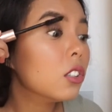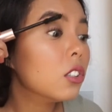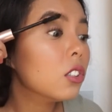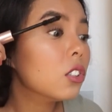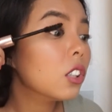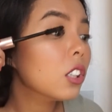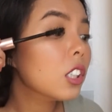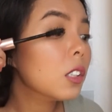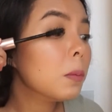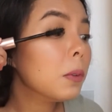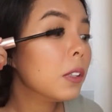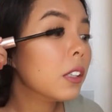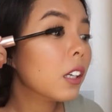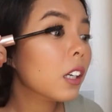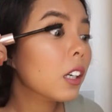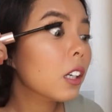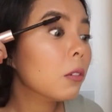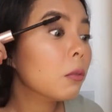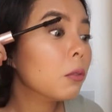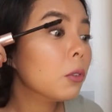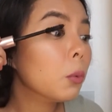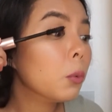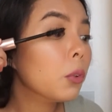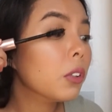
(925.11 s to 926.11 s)
Just be
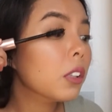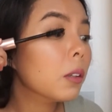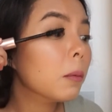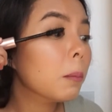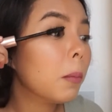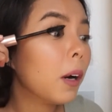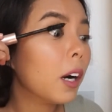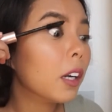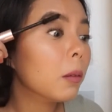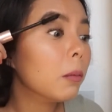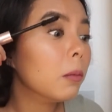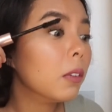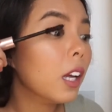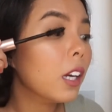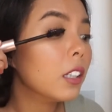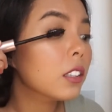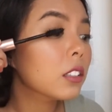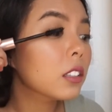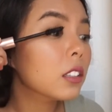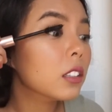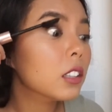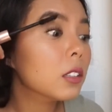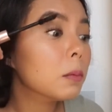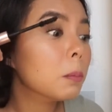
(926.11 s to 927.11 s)
careful with the bottom
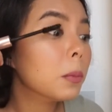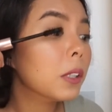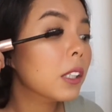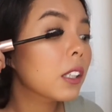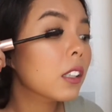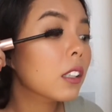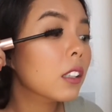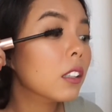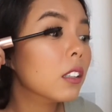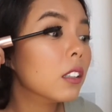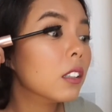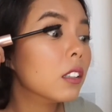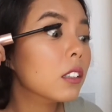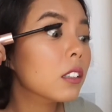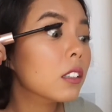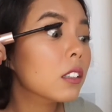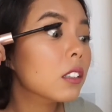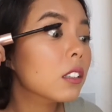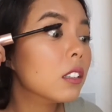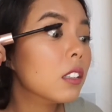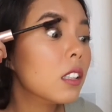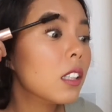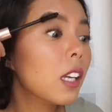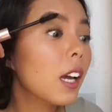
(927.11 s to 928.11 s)
lashes because
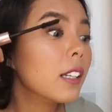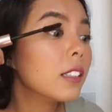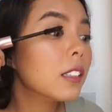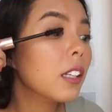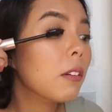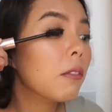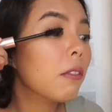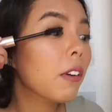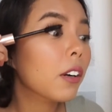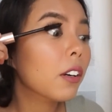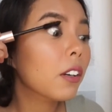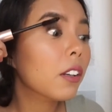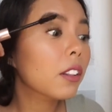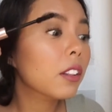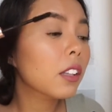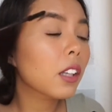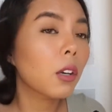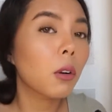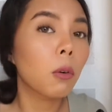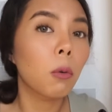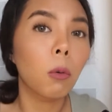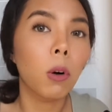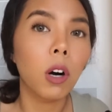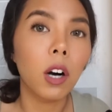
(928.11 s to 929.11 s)
this has a very
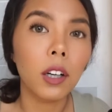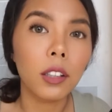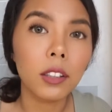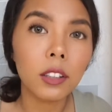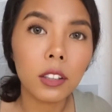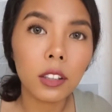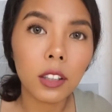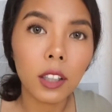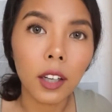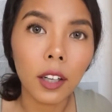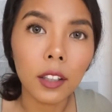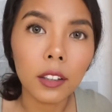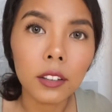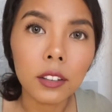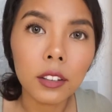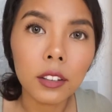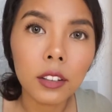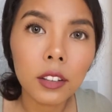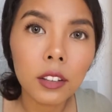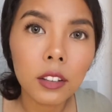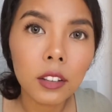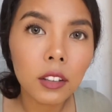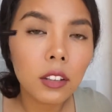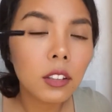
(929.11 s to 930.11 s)
thick wand and
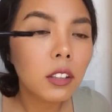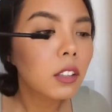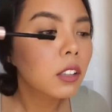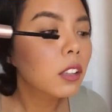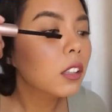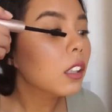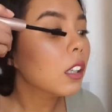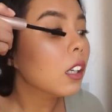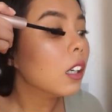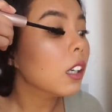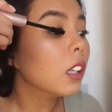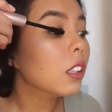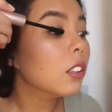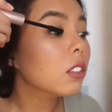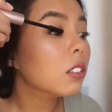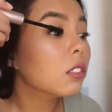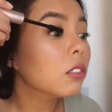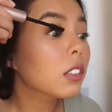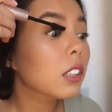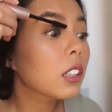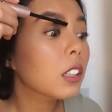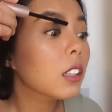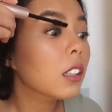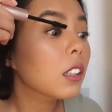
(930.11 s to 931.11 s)
I don't
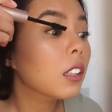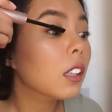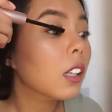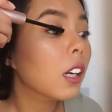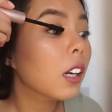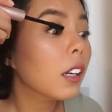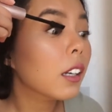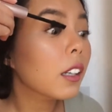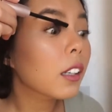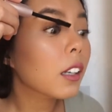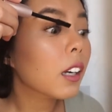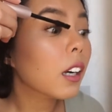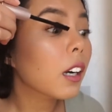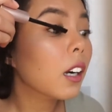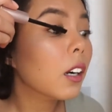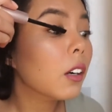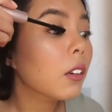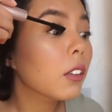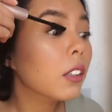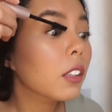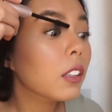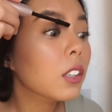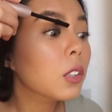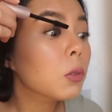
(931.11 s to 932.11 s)
really like
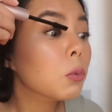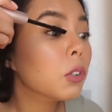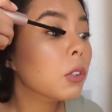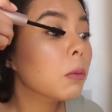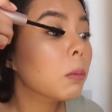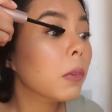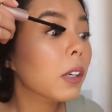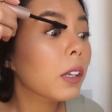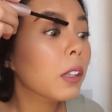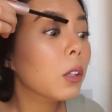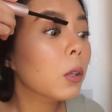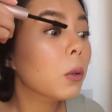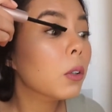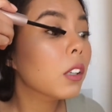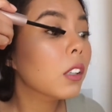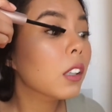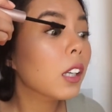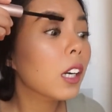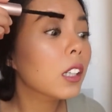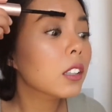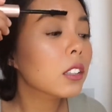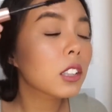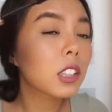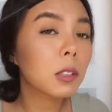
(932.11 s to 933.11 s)
how it is with my lower
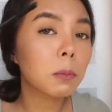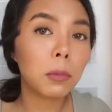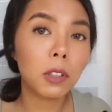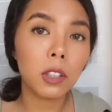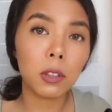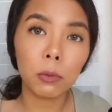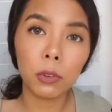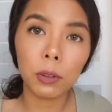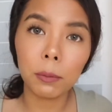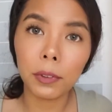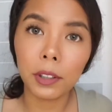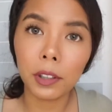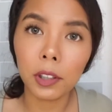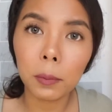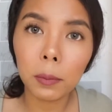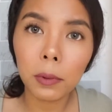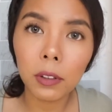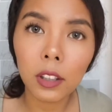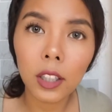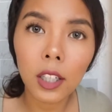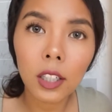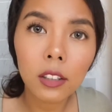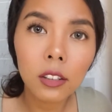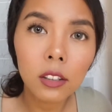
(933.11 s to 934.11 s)
lashes, but with my
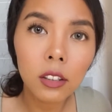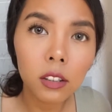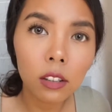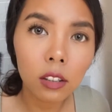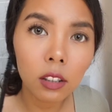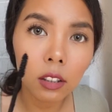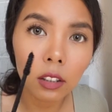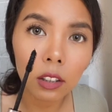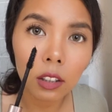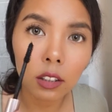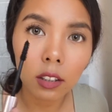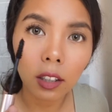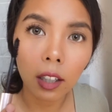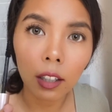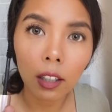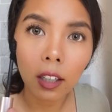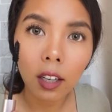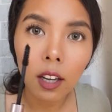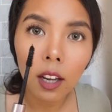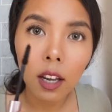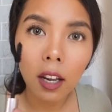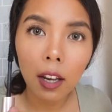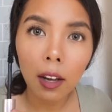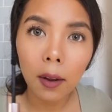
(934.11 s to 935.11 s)
upper lashes, look at that.
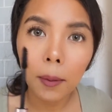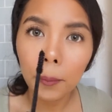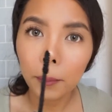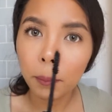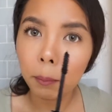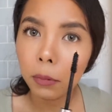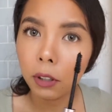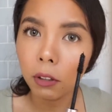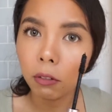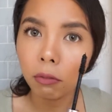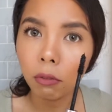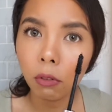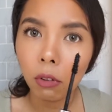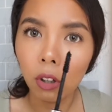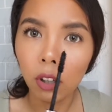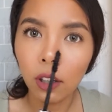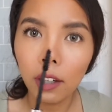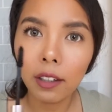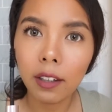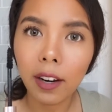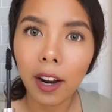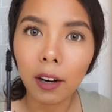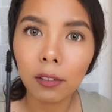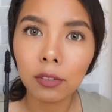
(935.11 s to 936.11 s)
Before
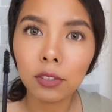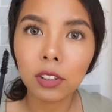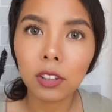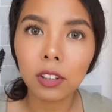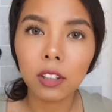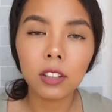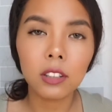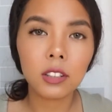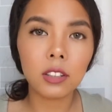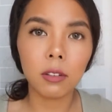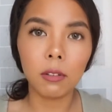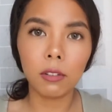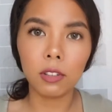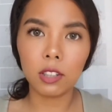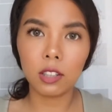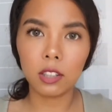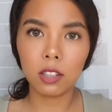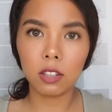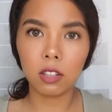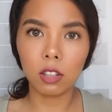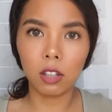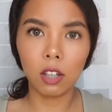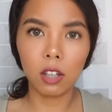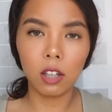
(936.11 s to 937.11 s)
and after is a
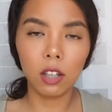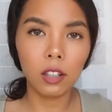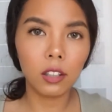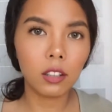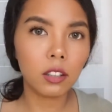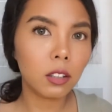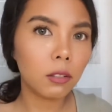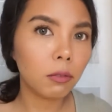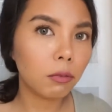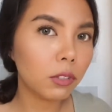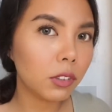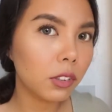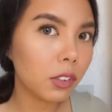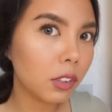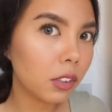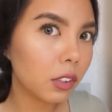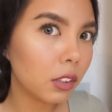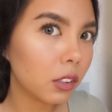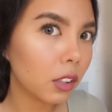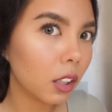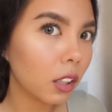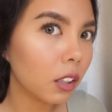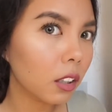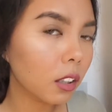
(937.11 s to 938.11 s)
stark difference.